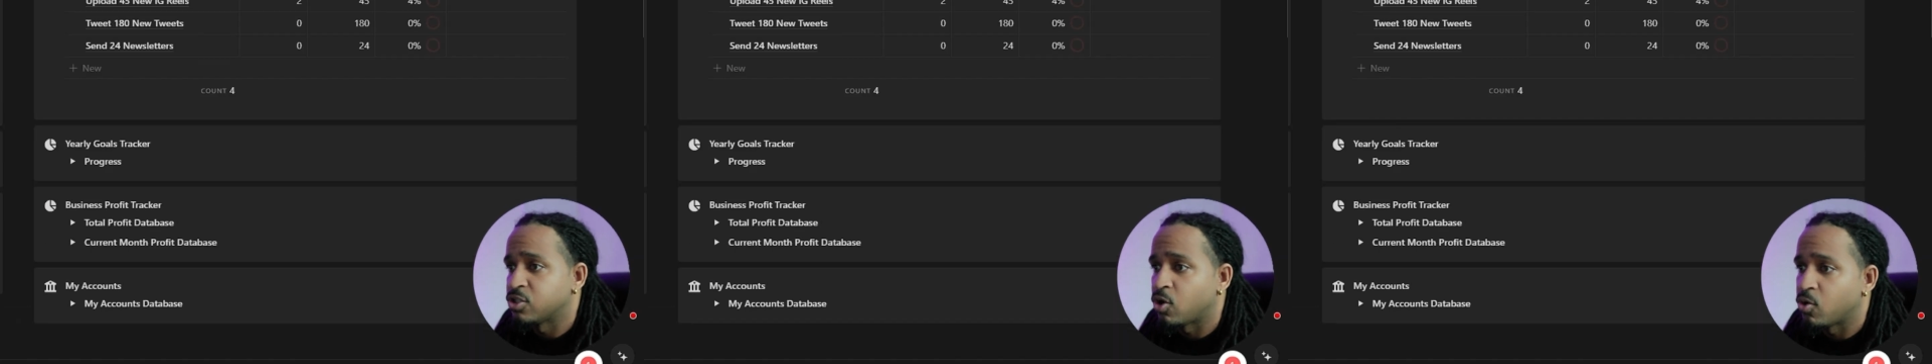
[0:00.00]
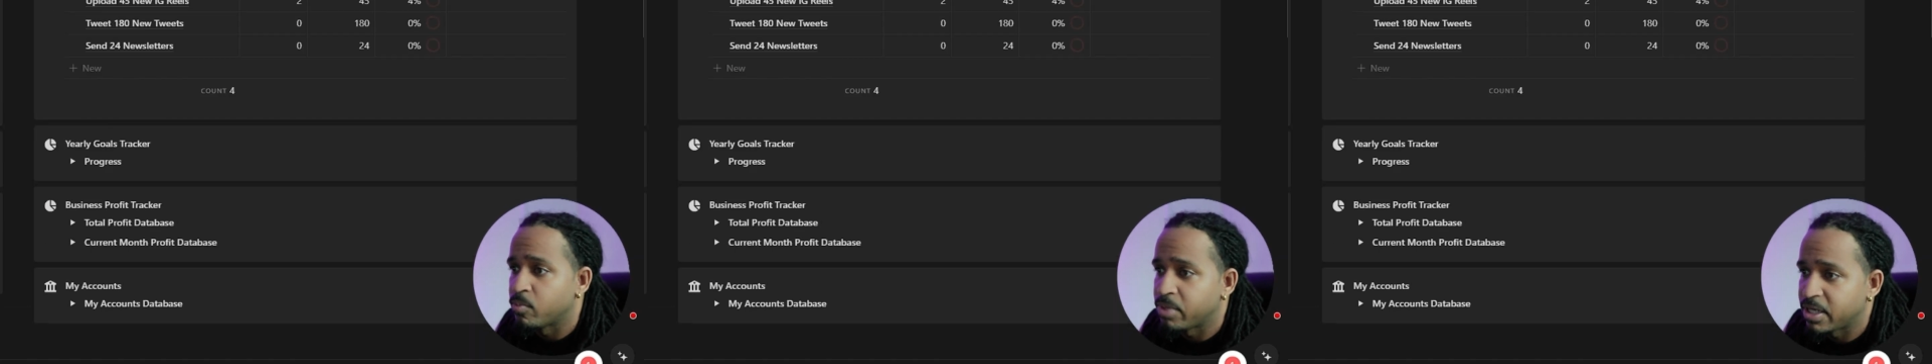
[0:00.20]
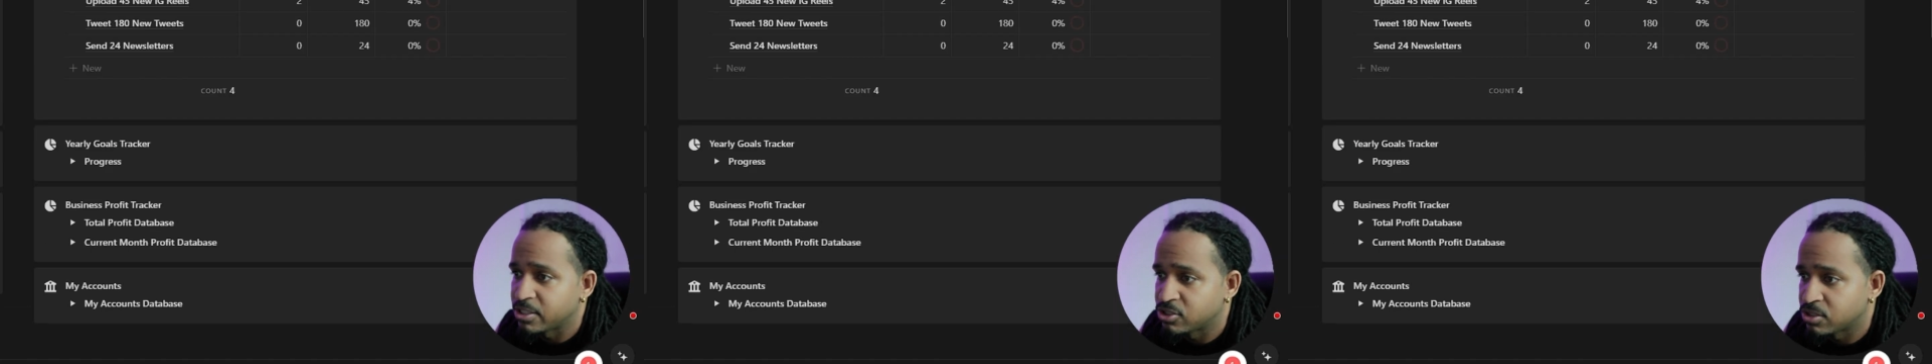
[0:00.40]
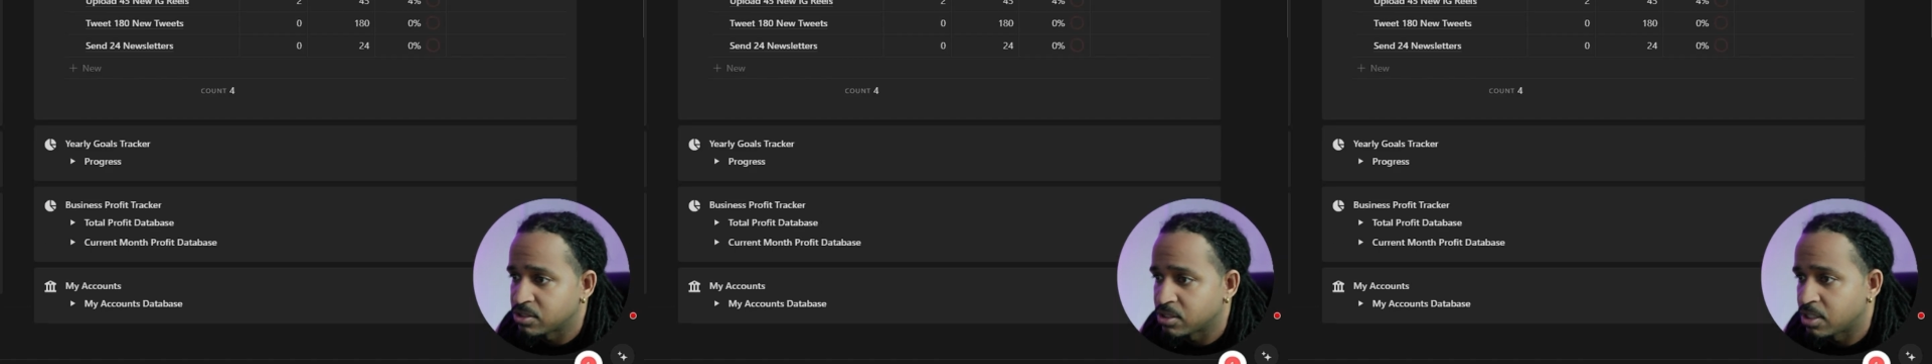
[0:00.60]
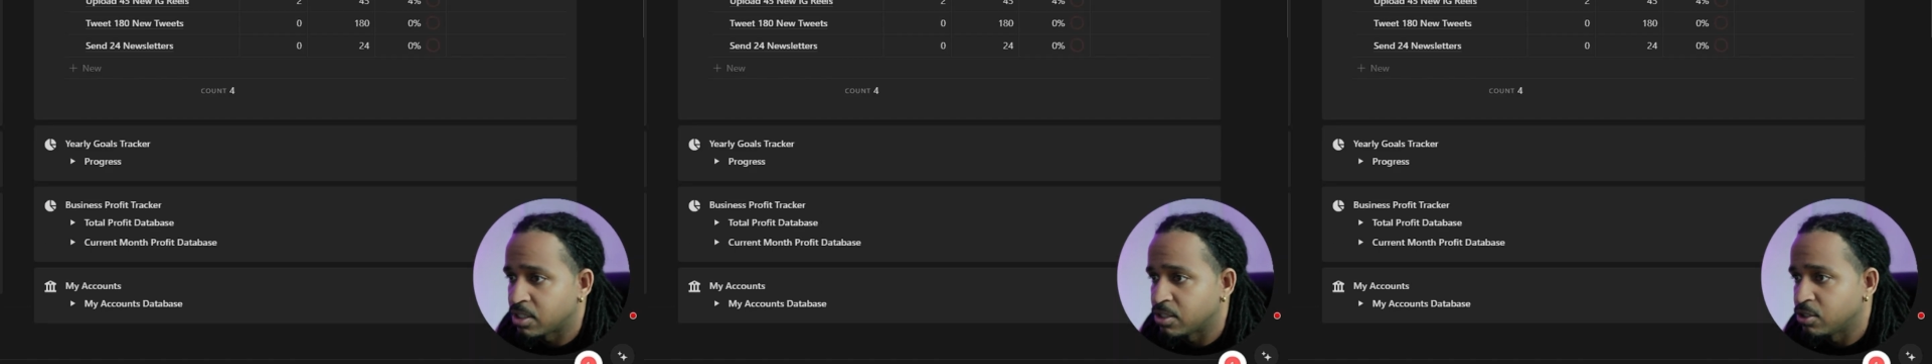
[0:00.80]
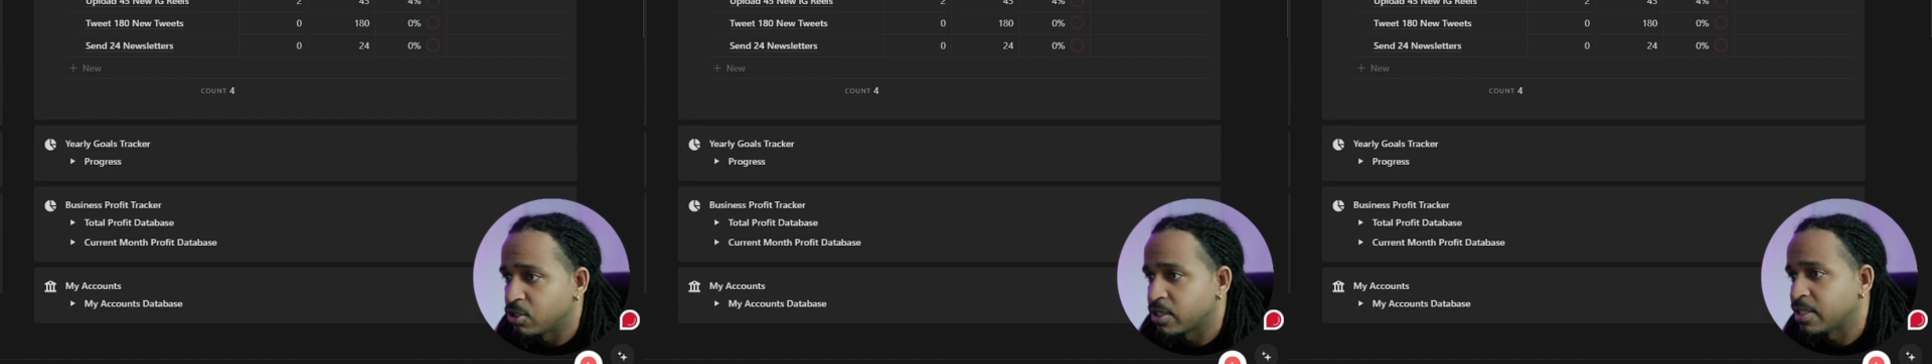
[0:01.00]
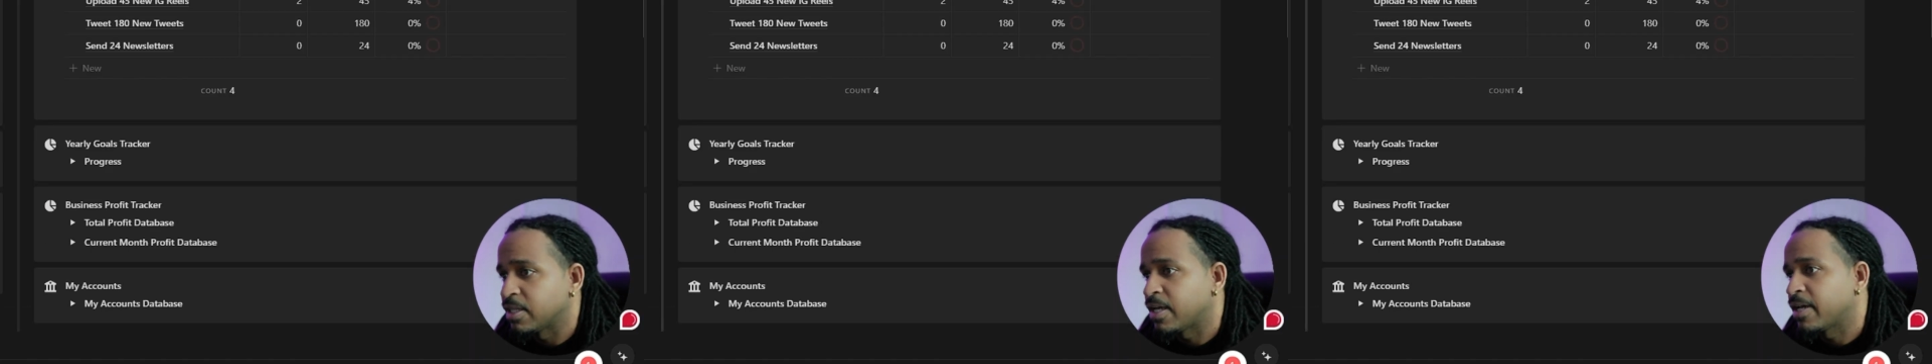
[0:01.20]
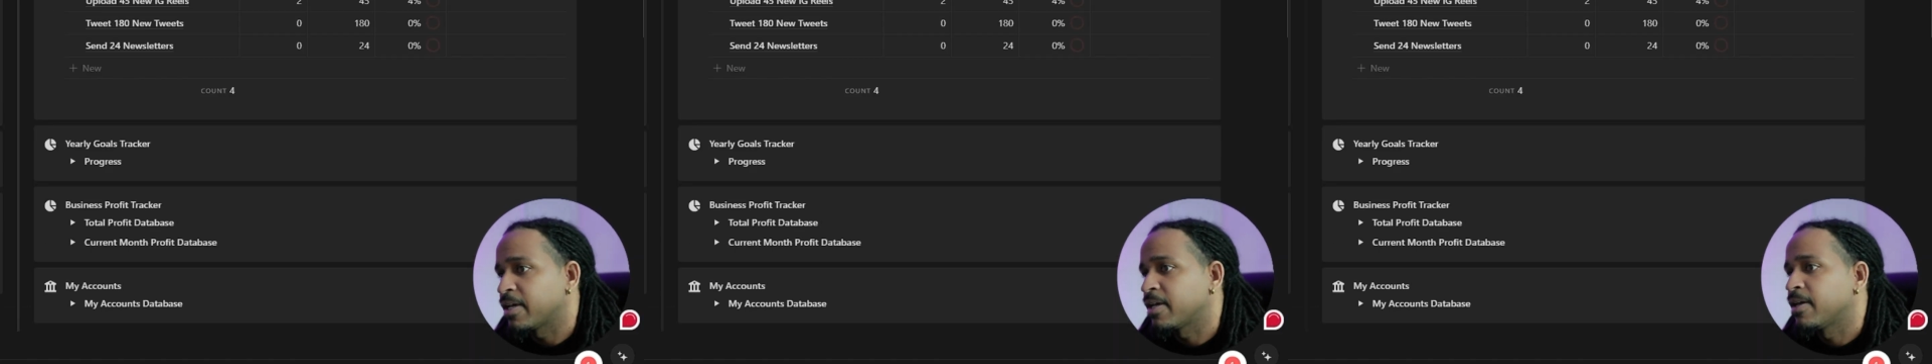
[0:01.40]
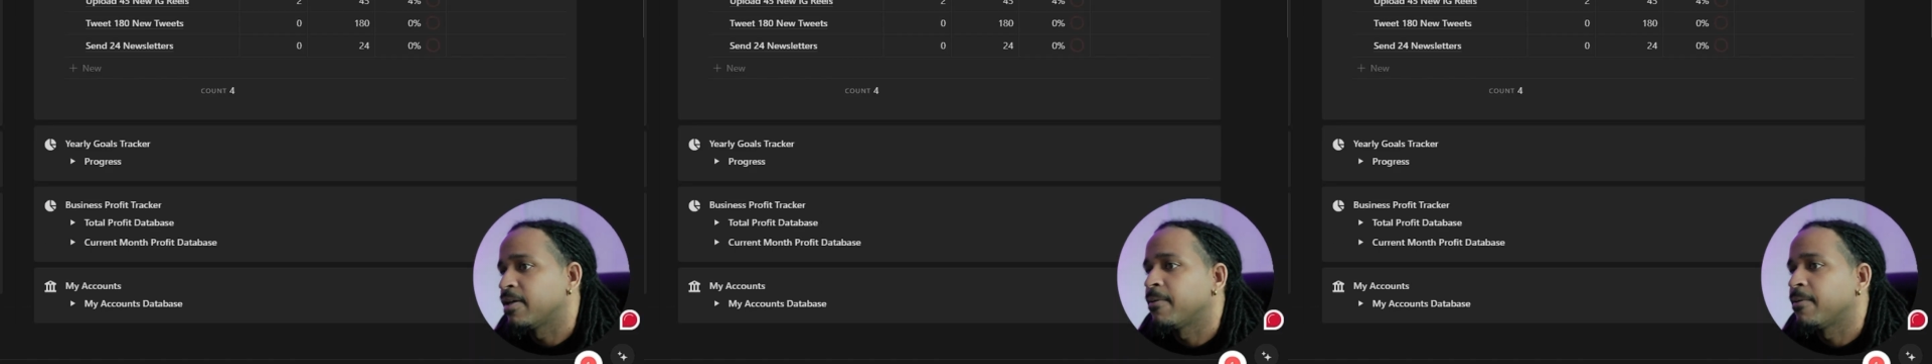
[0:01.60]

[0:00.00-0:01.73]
homepage is uh, looking like.